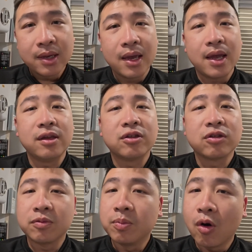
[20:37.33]
and it's
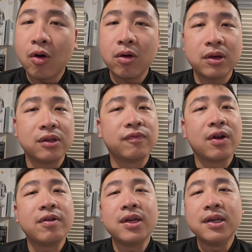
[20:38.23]
small. It's
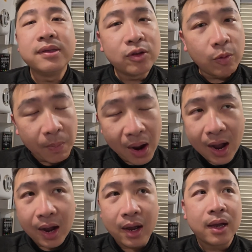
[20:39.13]
very easy to
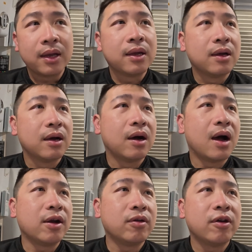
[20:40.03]
park.
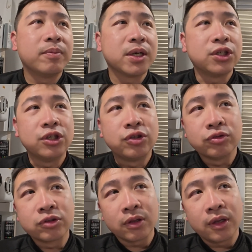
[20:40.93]
I don't have much
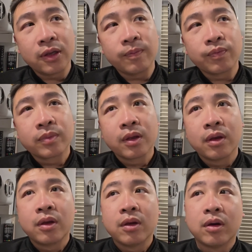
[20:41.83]
issues on it.
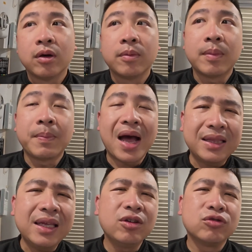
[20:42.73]
But I
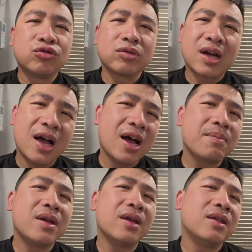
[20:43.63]
think you should
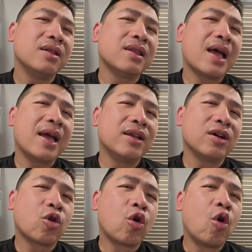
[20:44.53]
come in like
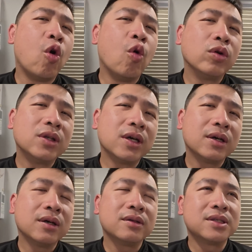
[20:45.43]
the
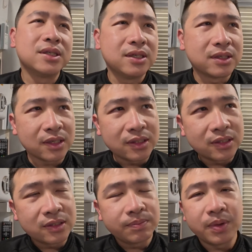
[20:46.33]
colder
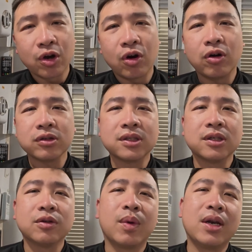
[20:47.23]
seasons, because
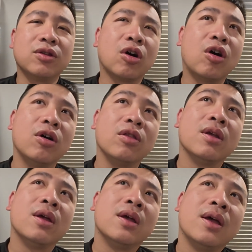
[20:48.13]
when it's hot,
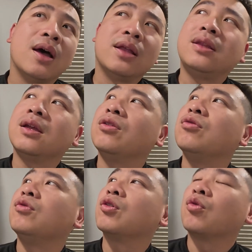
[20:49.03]
I think
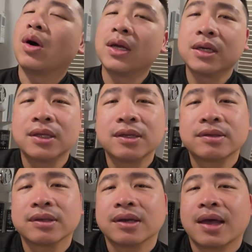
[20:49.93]
you require
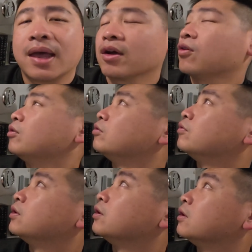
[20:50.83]
this aircon
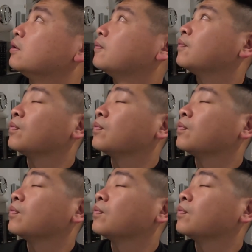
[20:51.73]
over here.